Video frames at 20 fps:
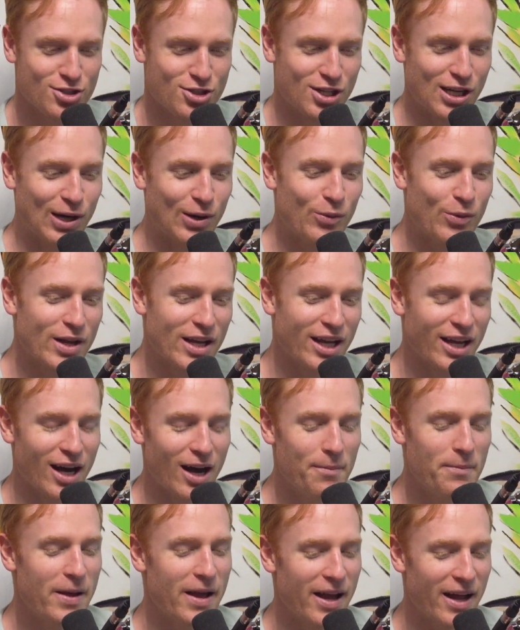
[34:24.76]
So we
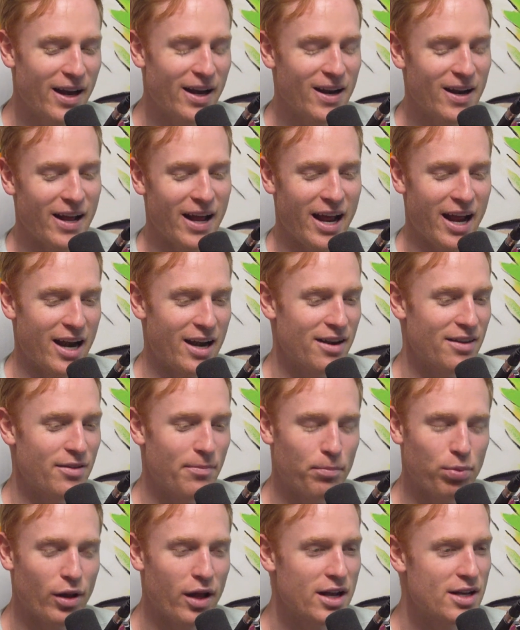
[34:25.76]
come in and
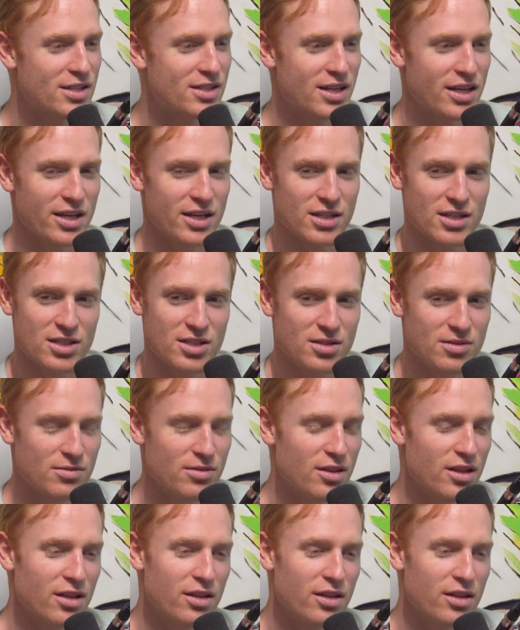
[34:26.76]
the place is